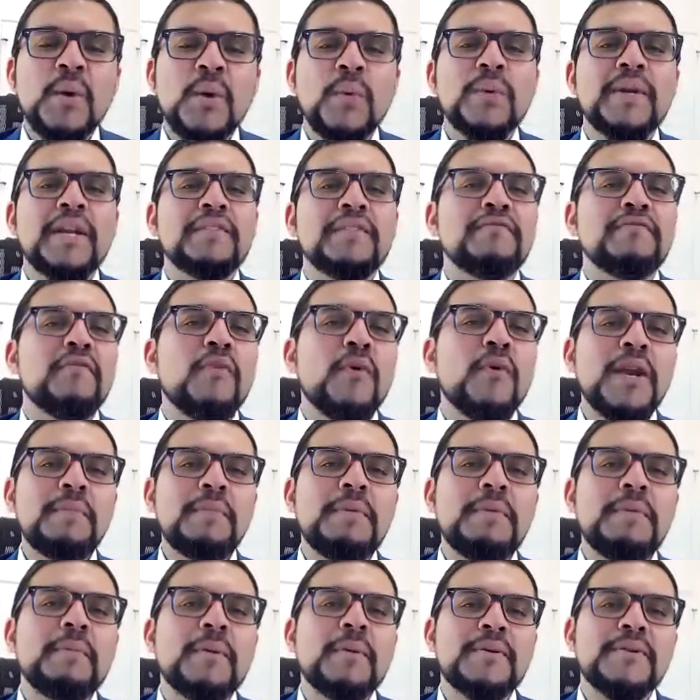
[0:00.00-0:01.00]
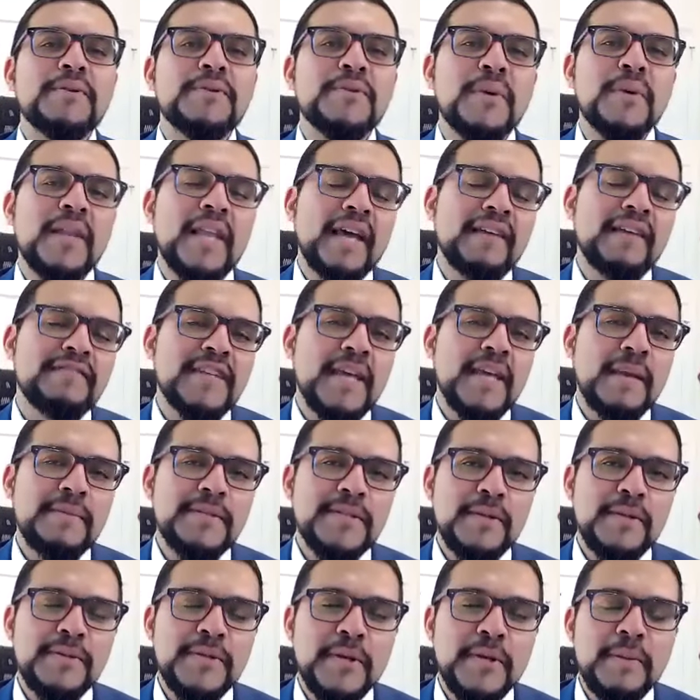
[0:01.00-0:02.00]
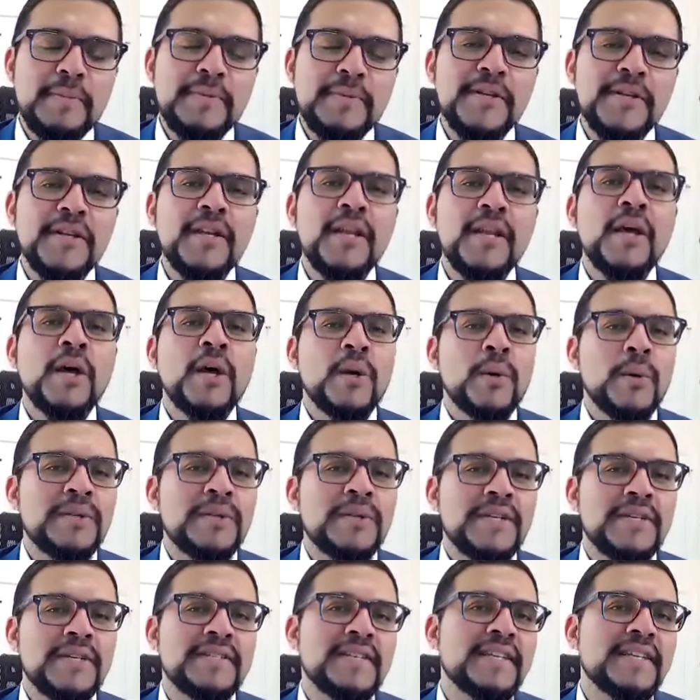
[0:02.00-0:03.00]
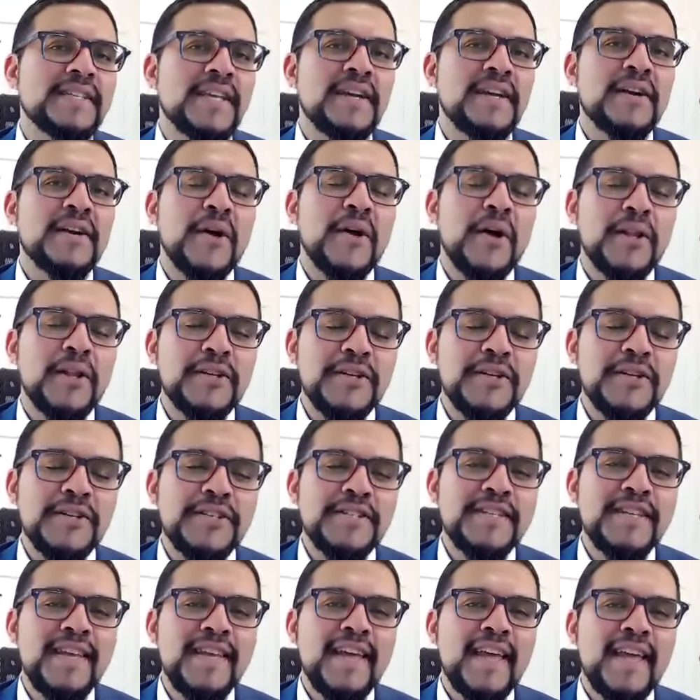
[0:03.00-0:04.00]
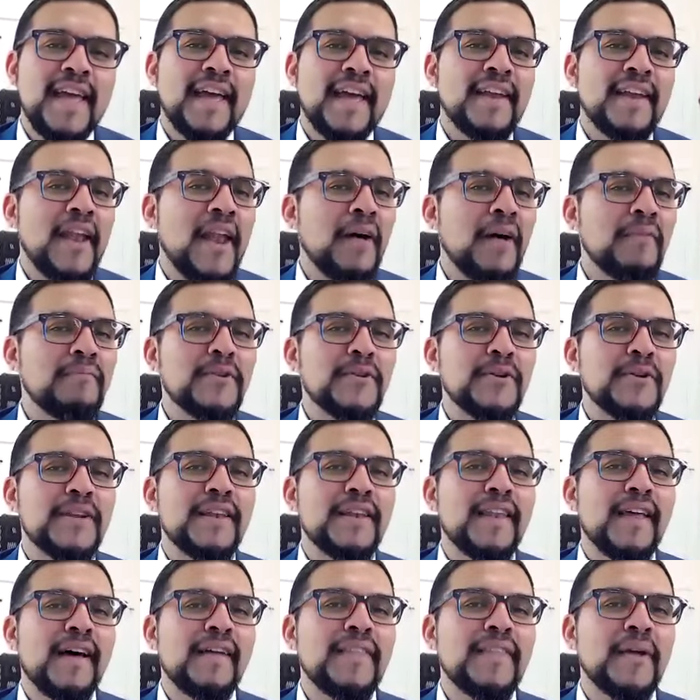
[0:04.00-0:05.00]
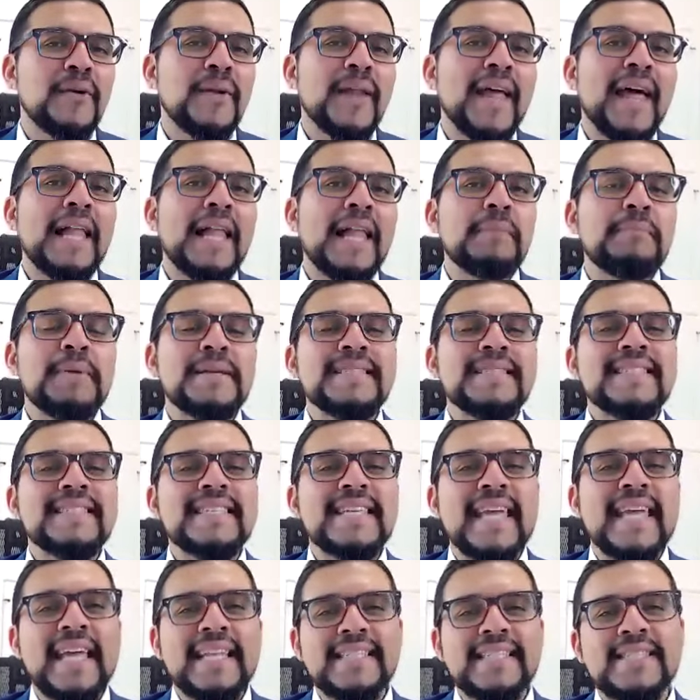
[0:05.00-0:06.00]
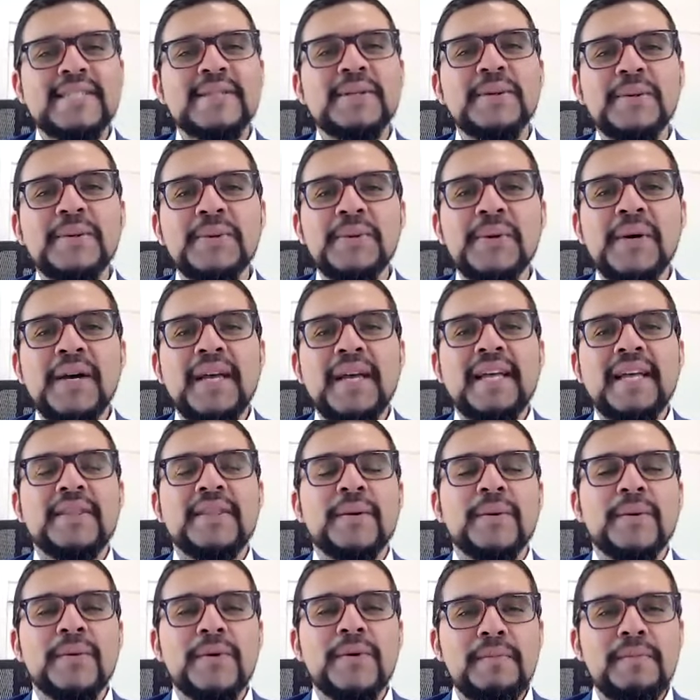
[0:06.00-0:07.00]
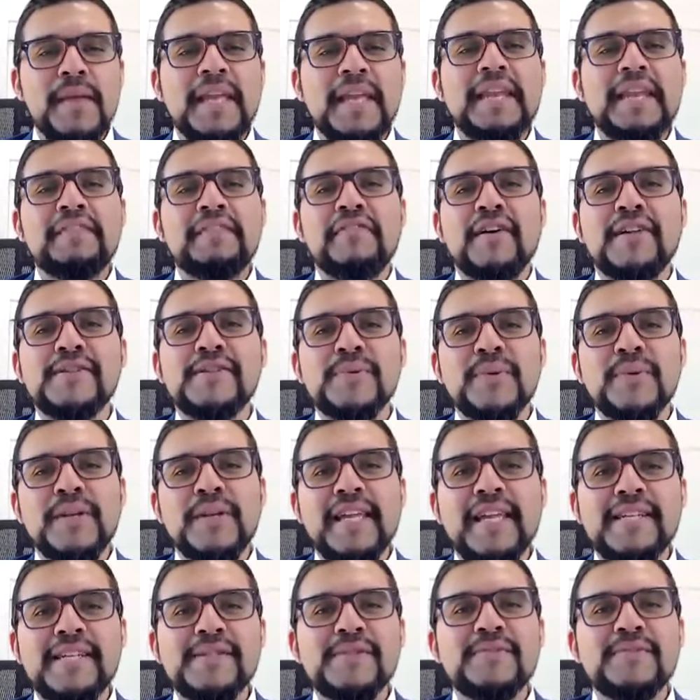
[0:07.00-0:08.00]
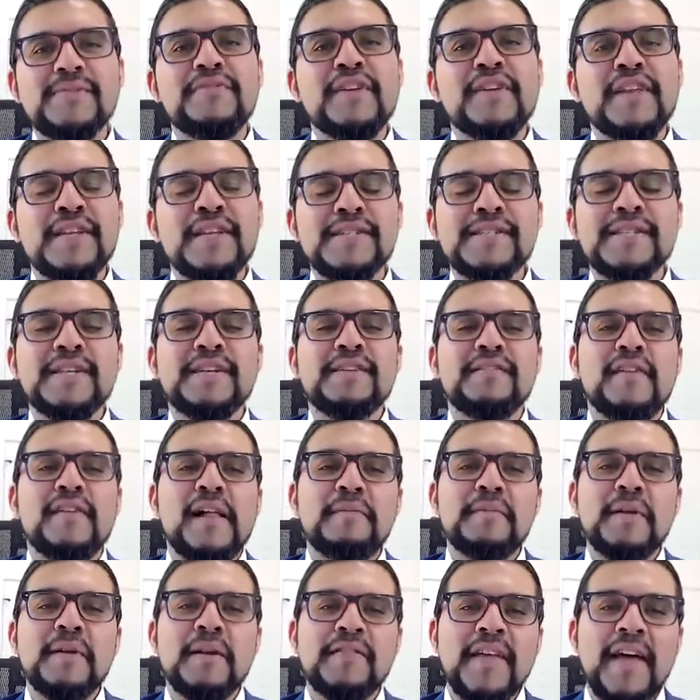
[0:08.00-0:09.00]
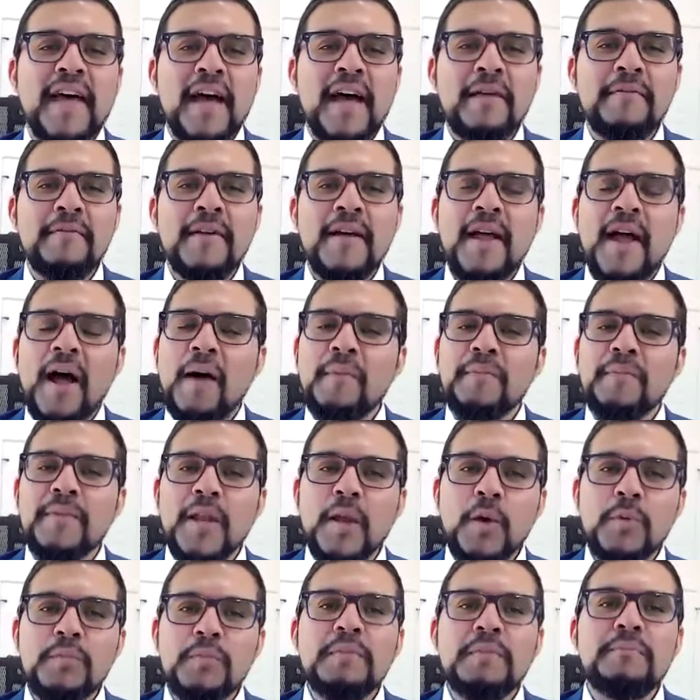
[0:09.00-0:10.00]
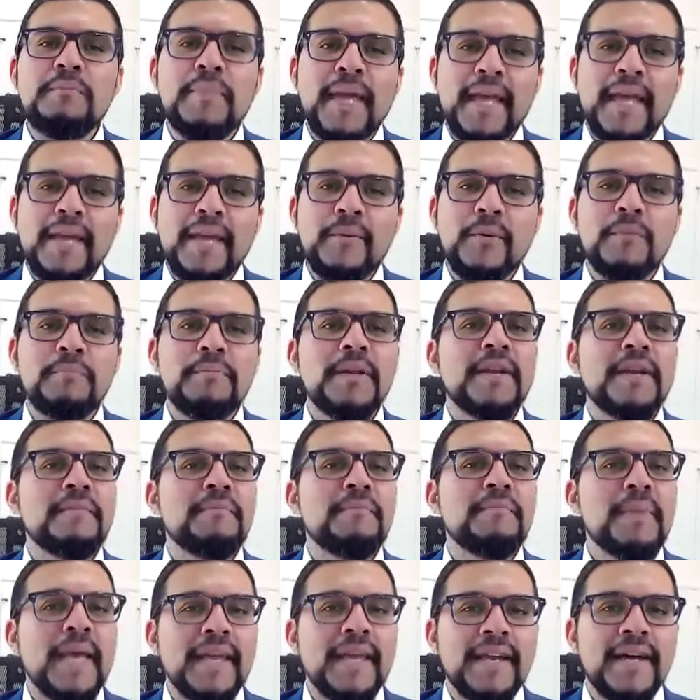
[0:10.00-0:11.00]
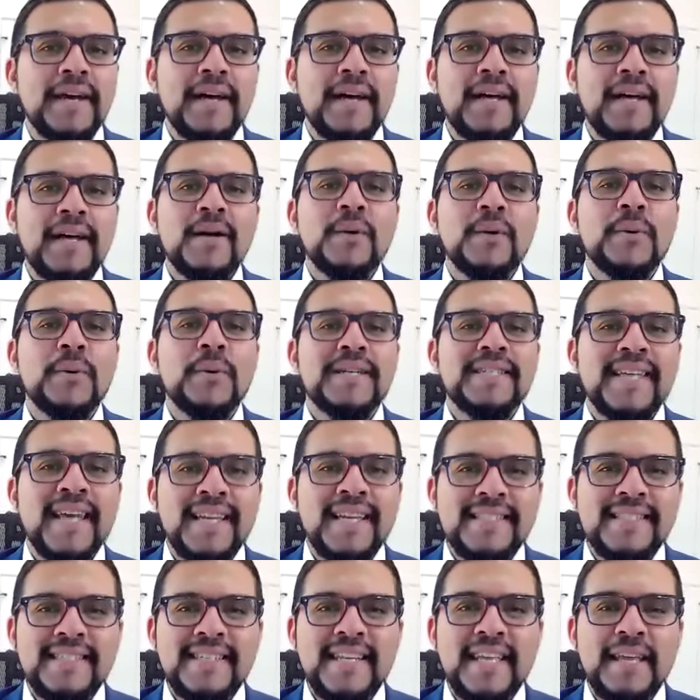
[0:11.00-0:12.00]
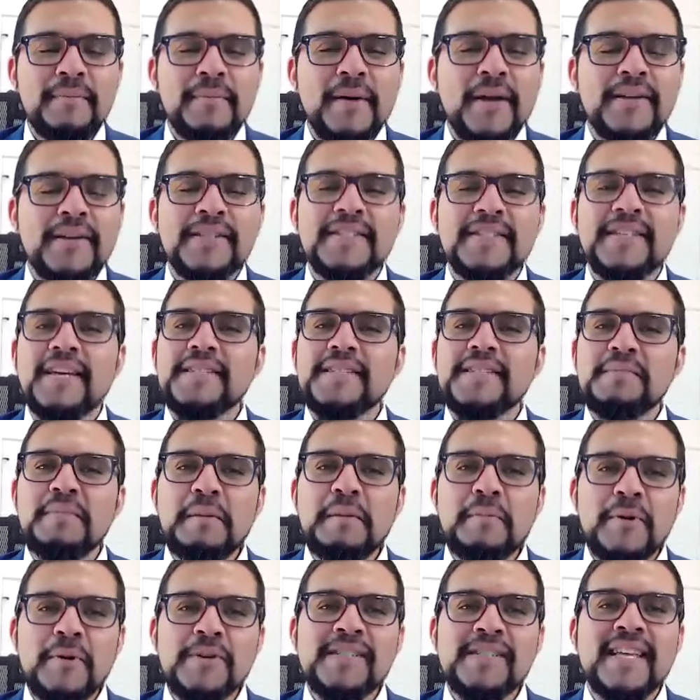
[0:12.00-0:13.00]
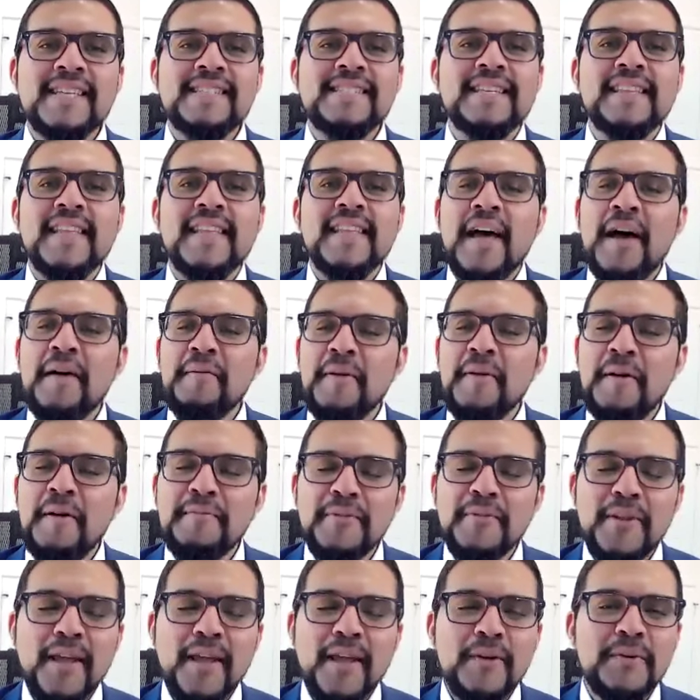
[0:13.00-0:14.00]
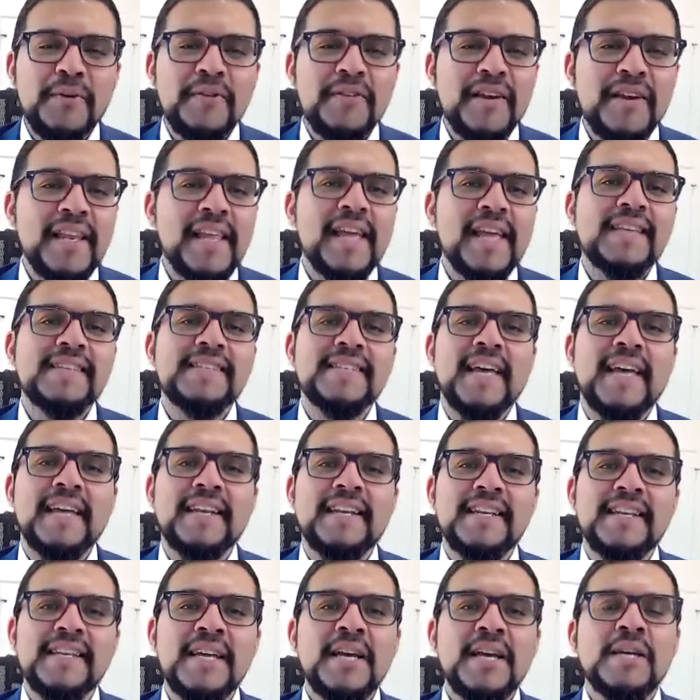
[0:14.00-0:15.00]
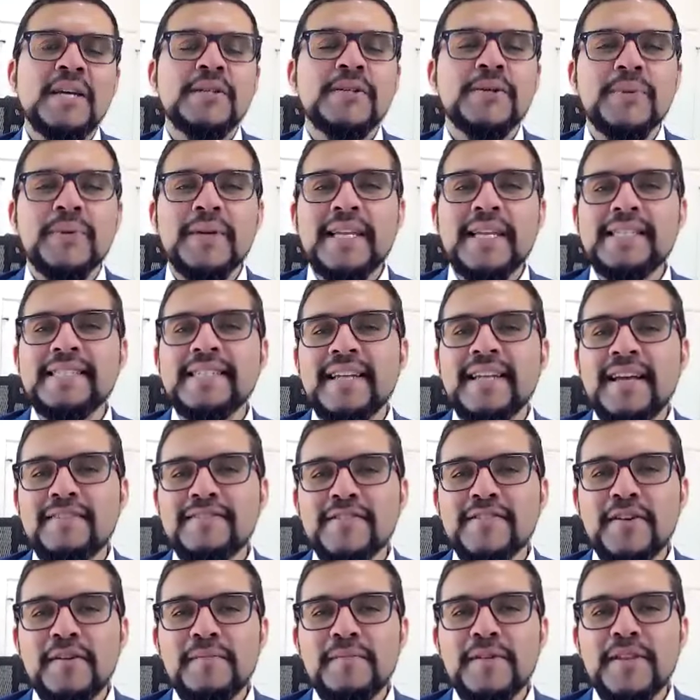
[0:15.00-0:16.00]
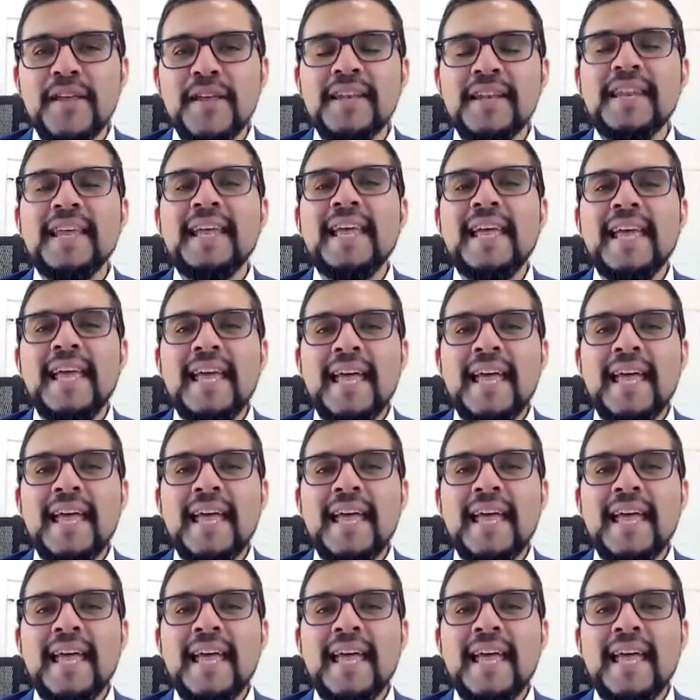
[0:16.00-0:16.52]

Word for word: We need 40 people to do a lifetime subscription, which is $600. And alhamdulillah, that will help us get to the remaining funds we need to finish the development of the app. Alhamdulillah, we've been, we've been in beta we're testing about a dozen people are testing the app. Alhamdulillah, we're really excited to release it after Ramadan.